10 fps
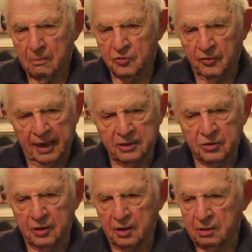
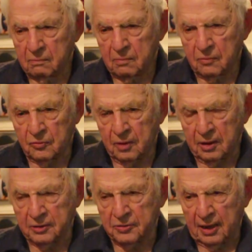tragedy or
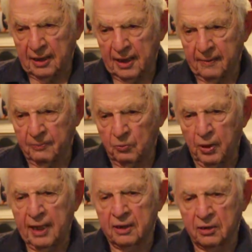things that happen.
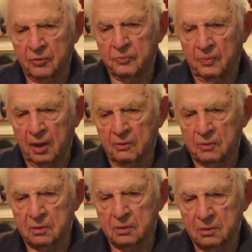We had a good
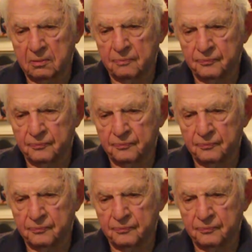marriage.